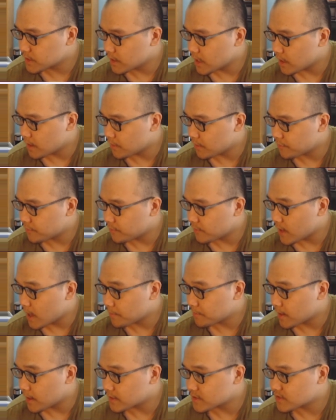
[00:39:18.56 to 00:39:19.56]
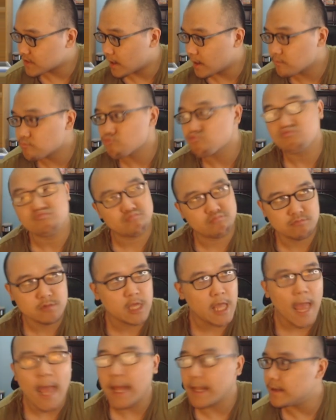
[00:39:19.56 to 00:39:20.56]
and it flopped at start.
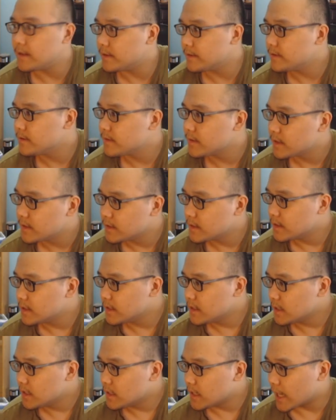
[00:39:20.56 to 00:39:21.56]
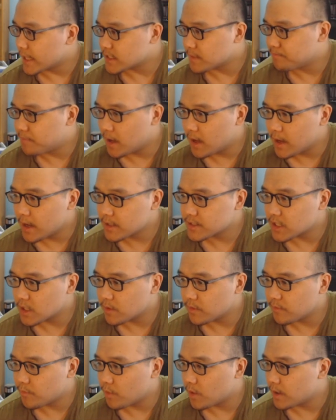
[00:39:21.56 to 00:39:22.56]
Yeah, it did. Lots of bugs
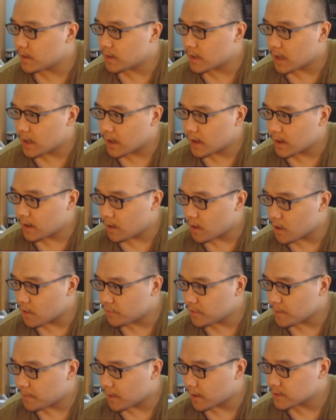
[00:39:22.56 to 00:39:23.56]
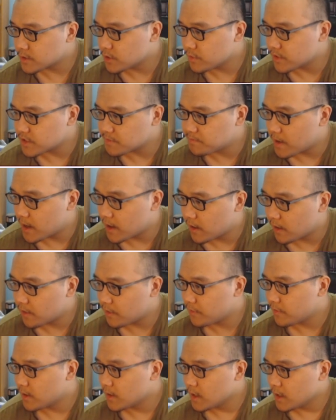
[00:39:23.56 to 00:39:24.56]
and whatnot. Hopefully part 2 is
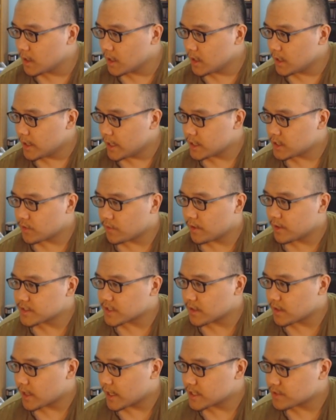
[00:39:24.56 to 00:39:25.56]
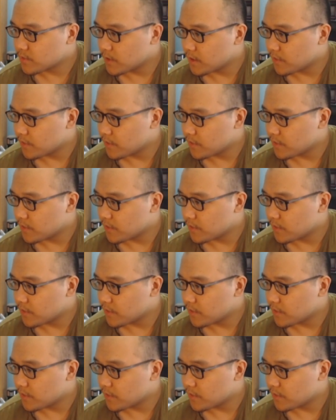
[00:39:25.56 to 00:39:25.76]
better. Hit the Road is a nice way to